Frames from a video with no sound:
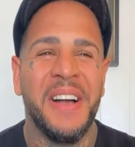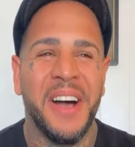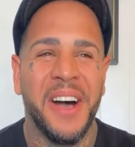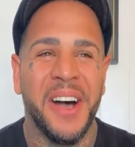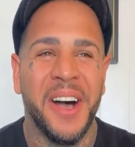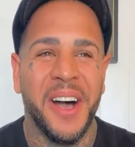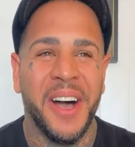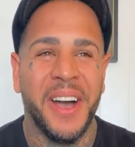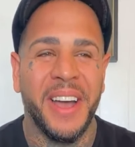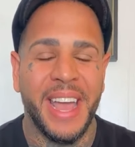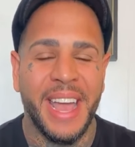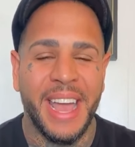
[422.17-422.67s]

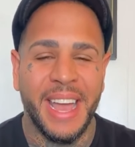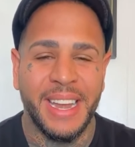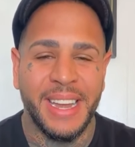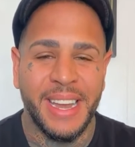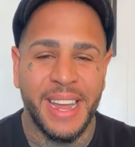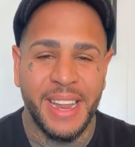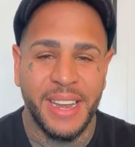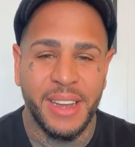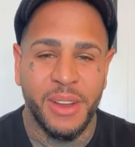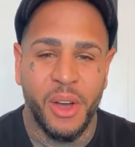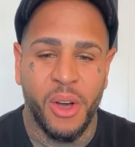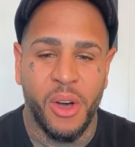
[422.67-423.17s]
uh, and
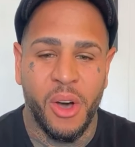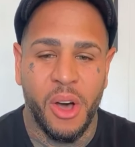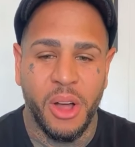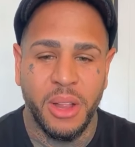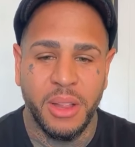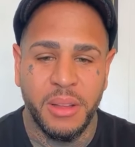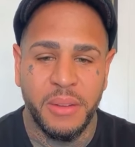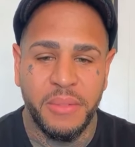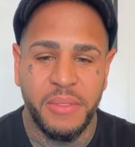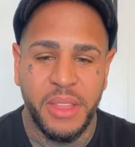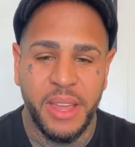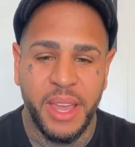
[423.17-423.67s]
then
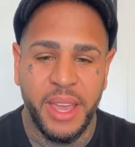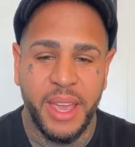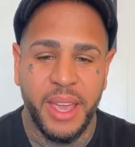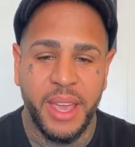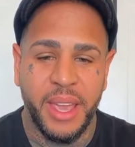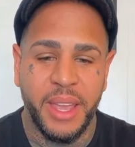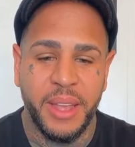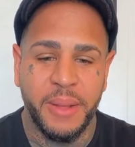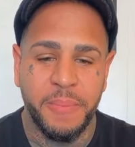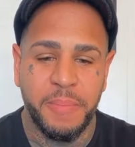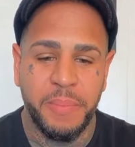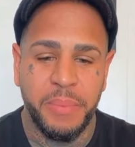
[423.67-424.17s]
all of
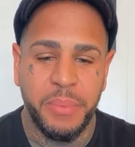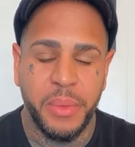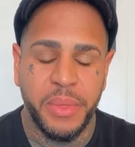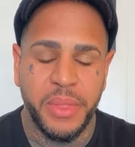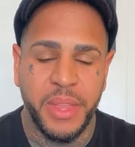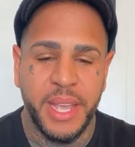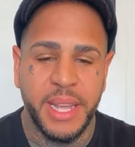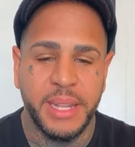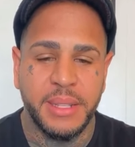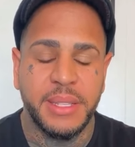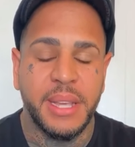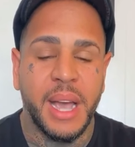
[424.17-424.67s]
the
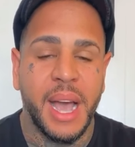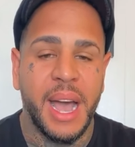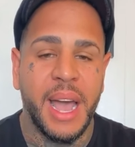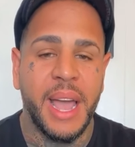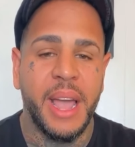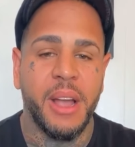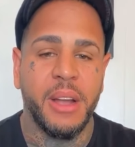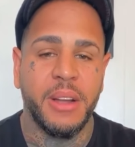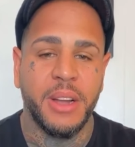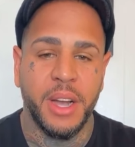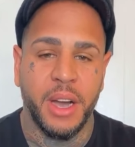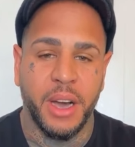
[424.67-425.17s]
the
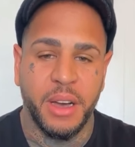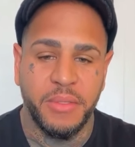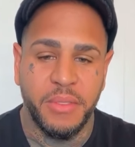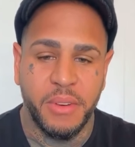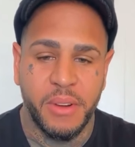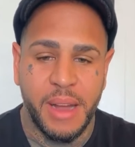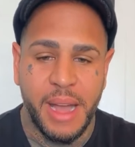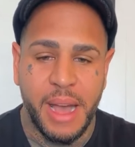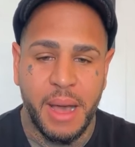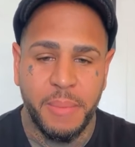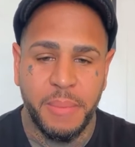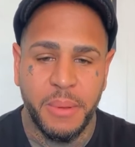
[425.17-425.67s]
entire
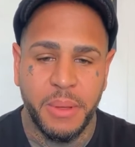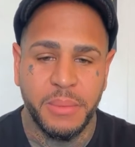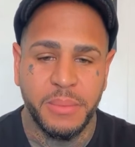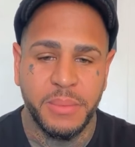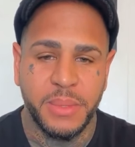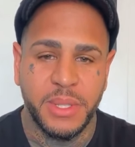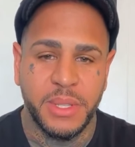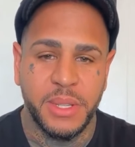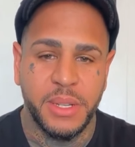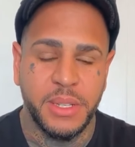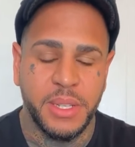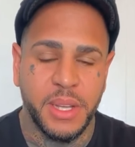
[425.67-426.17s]
cover
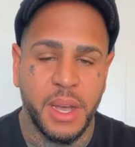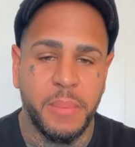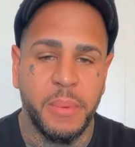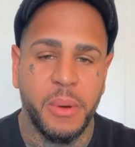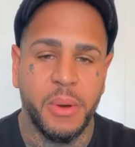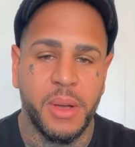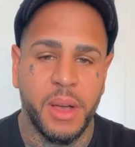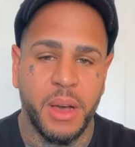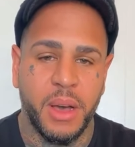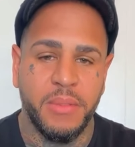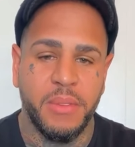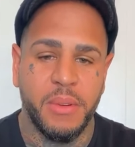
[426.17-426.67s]
albums, the double
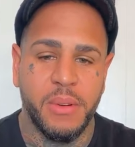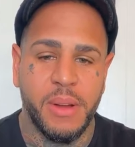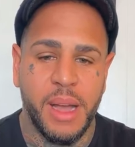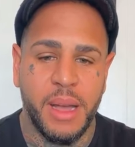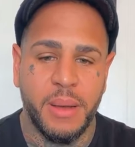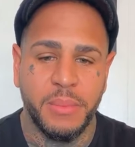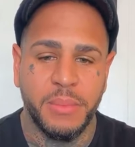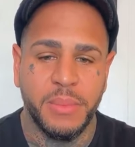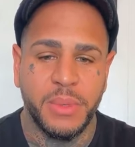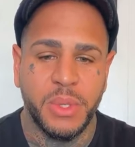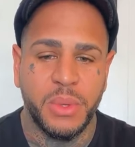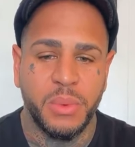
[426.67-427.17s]
cover
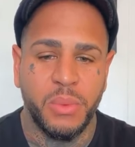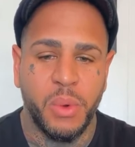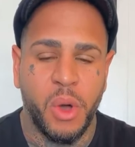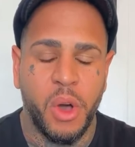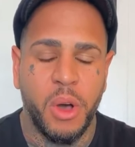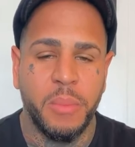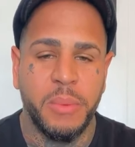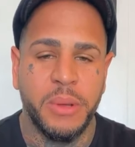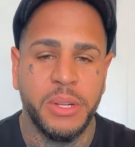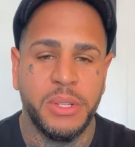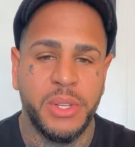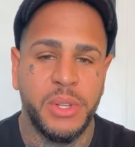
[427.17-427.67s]
albums,
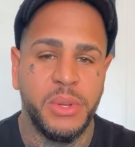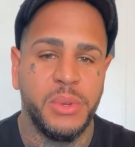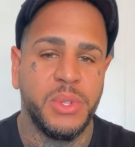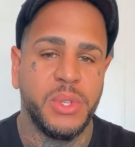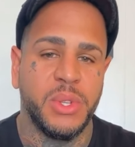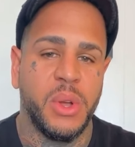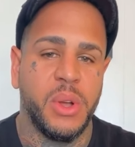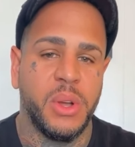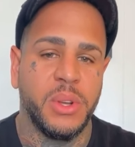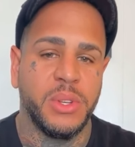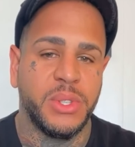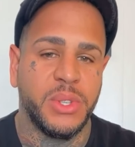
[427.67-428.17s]
all but two
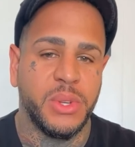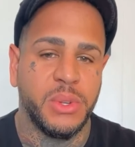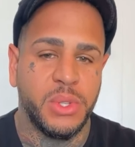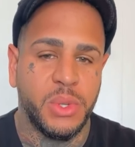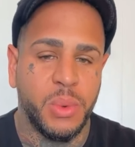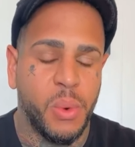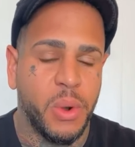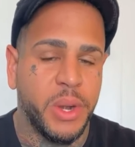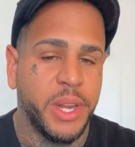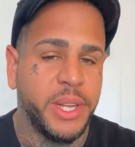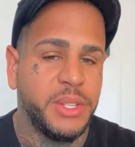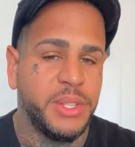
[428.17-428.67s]
songs, so
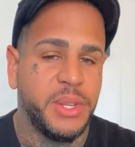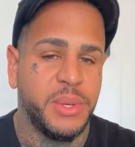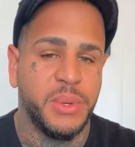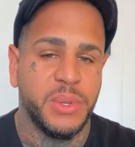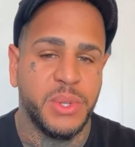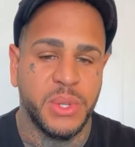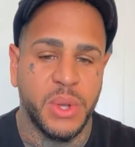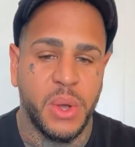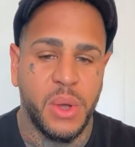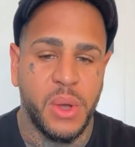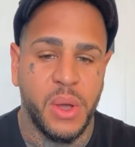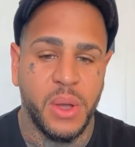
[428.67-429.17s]
twenty two
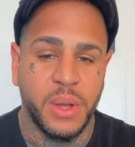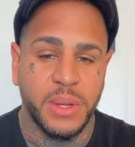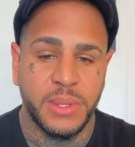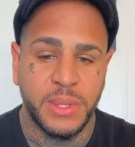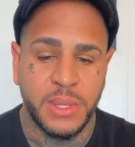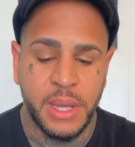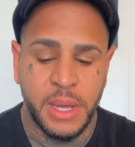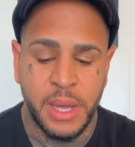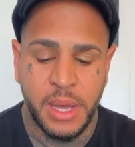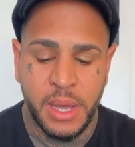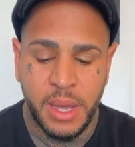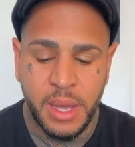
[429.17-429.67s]
songs.
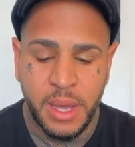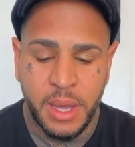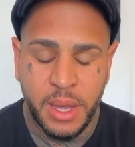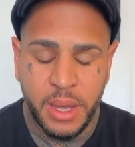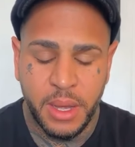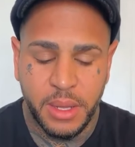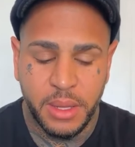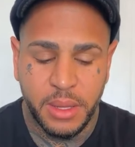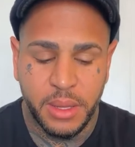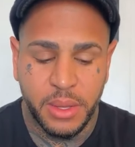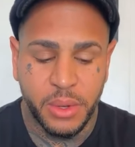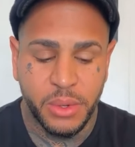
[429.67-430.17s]

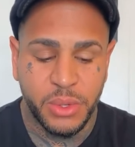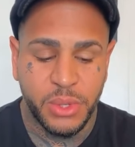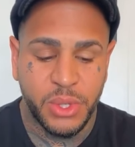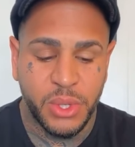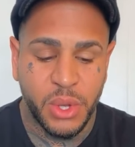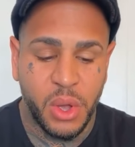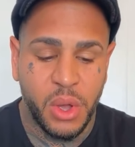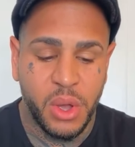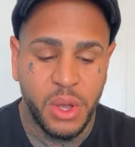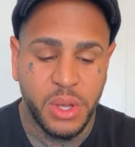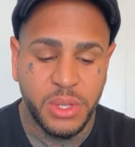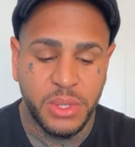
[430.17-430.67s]
Those
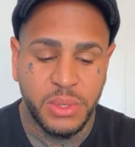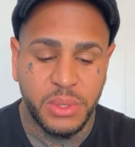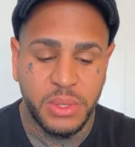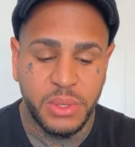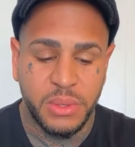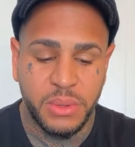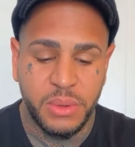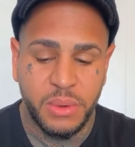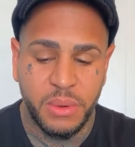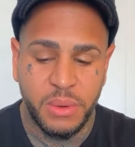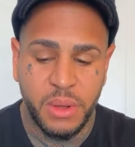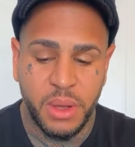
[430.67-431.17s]
songs
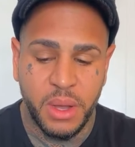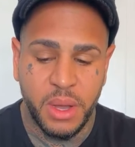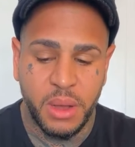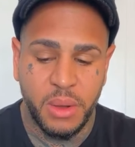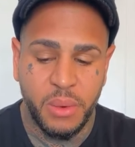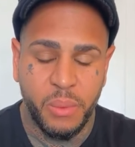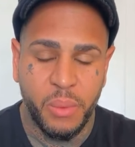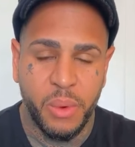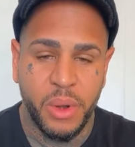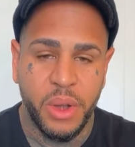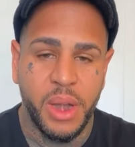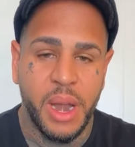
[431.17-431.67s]
uh,
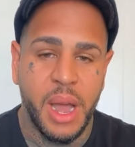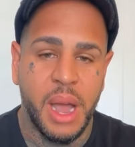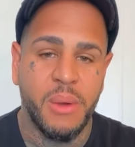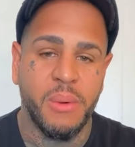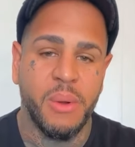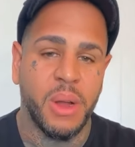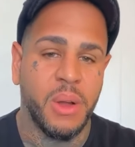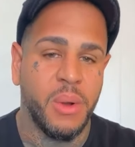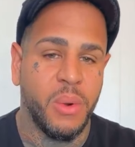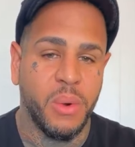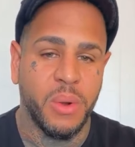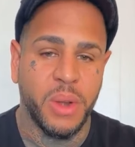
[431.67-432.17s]
were not
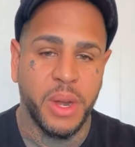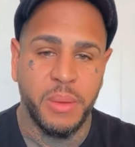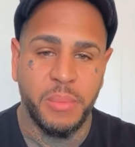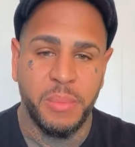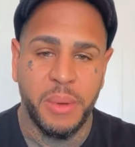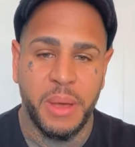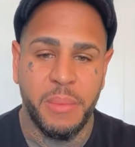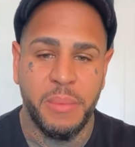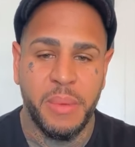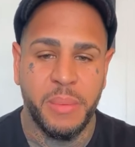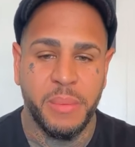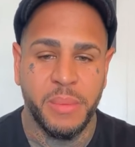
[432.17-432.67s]
recorded
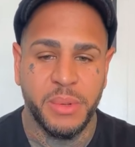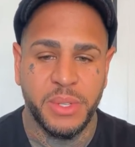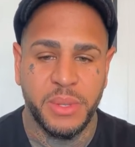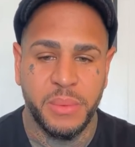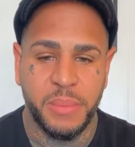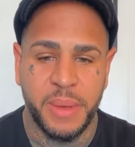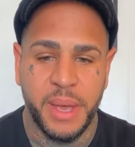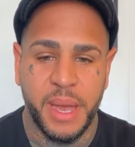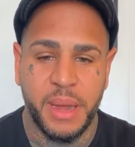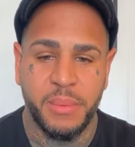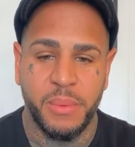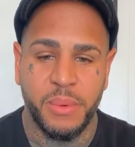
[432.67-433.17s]
by members of
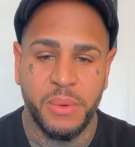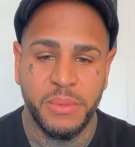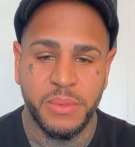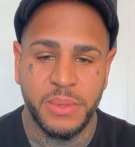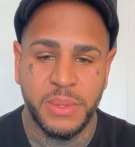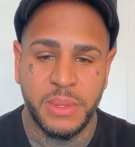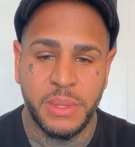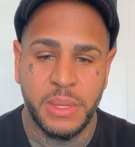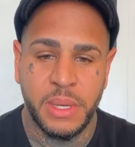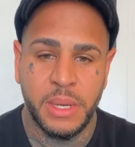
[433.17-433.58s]
Bad Wolves